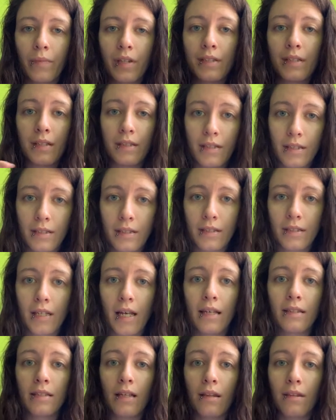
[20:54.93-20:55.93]
Cincy
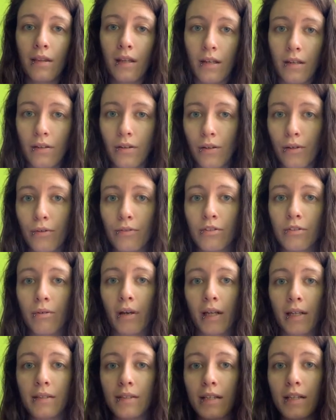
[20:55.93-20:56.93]
Success and then news so
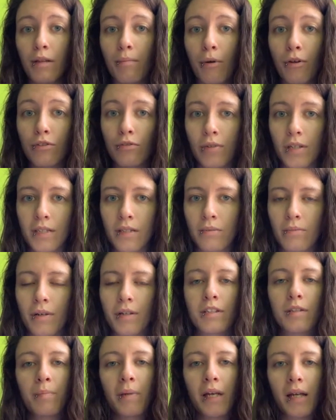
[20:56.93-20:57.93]
I can see the most recent
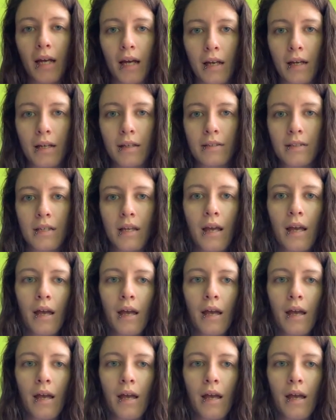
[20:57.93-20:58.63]
ones, because